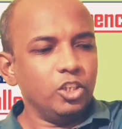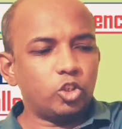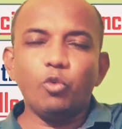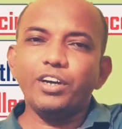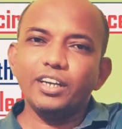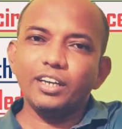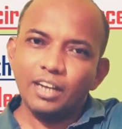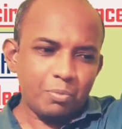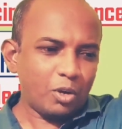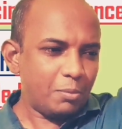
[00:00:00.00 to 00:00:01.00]
So over
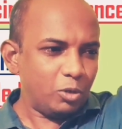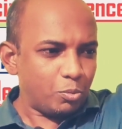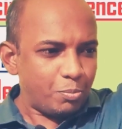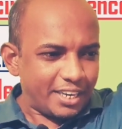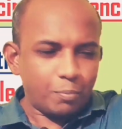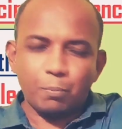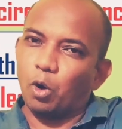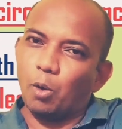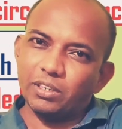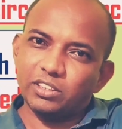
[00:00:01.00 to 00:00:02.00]
here I'm not able to make it
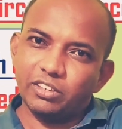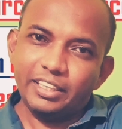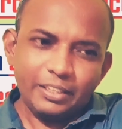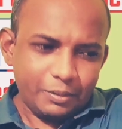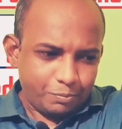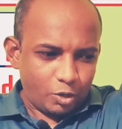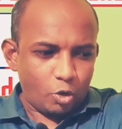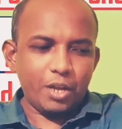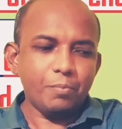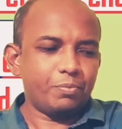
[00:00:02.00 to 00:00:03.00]
proper straight,
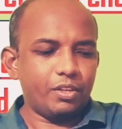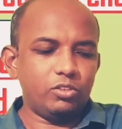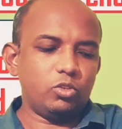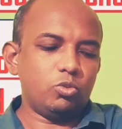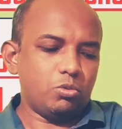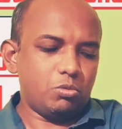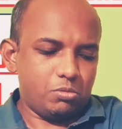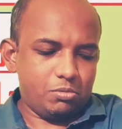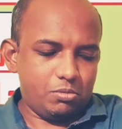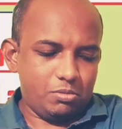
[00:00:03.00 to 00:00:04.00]
okay. So